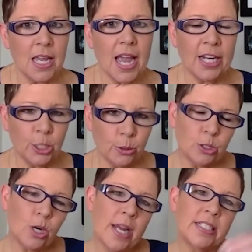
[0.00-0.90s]
and you were
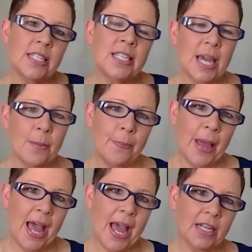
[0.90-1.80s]
trying to get
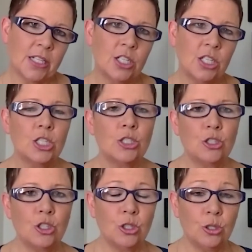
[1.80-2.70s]
back
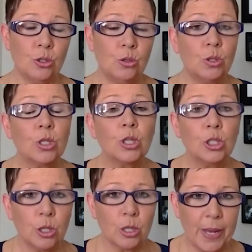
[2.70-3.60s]
to
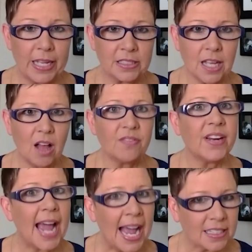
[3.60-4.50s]
your best self
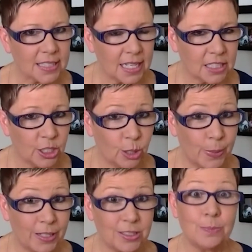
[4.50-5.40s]
and accessing your
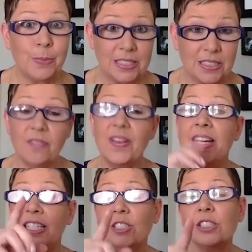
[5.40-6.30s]
best self. And
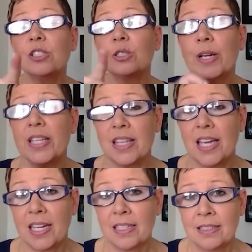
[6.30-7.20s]
here's the great
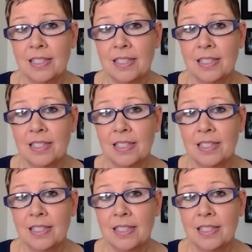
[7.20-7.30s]
thing